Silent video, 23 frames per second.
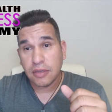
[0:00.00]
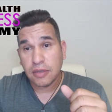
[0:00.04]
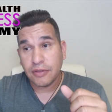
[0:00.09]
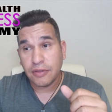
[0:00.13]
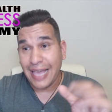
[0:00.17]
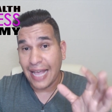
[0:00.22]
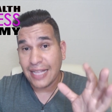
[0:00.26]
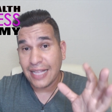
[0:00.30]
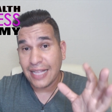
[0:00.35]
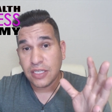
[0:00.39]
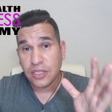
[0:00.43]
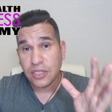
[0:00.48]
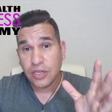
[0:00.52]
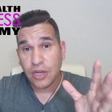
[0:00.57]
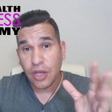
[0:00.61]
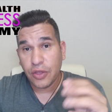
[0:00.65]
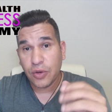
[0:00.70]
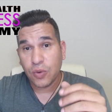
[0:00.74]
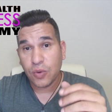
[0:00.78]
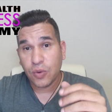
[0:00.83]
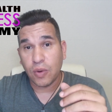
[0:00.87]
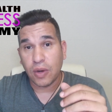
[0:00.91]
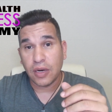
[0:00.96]
That's
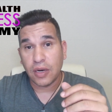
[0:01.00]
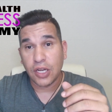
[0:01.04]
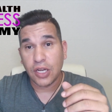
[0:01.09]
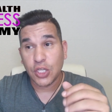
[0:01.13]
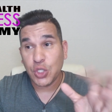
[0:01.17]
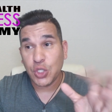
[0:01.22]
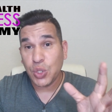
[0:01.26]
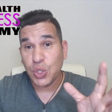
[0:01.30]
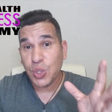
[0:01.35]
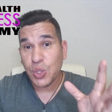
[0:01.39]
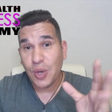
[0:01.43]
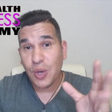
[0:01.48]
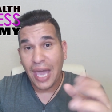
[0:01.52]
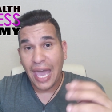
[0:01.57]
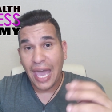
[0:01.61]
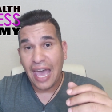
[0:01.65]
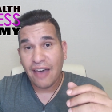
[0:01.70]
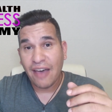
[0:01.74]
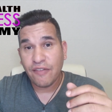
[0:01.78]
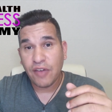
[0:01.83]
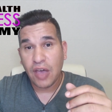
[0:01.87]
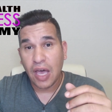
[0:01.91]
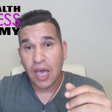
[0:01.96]
another one. Do you
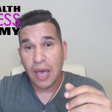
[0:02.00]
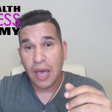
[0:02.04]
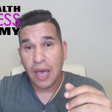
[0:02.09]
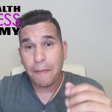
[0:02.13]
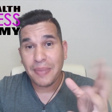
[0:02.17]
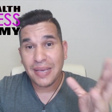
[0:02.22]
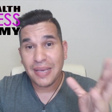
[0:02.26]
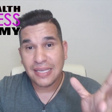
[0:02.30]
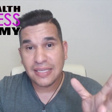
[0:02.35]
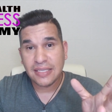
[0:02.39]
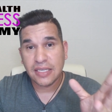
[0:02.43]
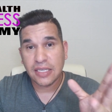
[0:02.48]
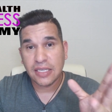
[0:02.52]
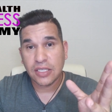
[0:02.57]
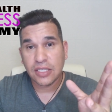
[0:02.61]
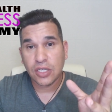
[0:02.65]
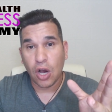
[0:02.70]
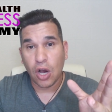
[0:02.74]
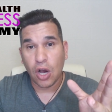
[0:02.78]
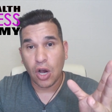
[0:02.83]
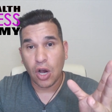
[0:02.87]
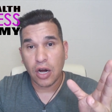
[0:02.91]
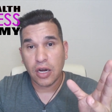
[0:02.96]
have a business
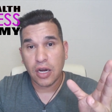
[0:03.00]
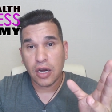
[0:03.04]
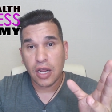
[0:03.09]
card,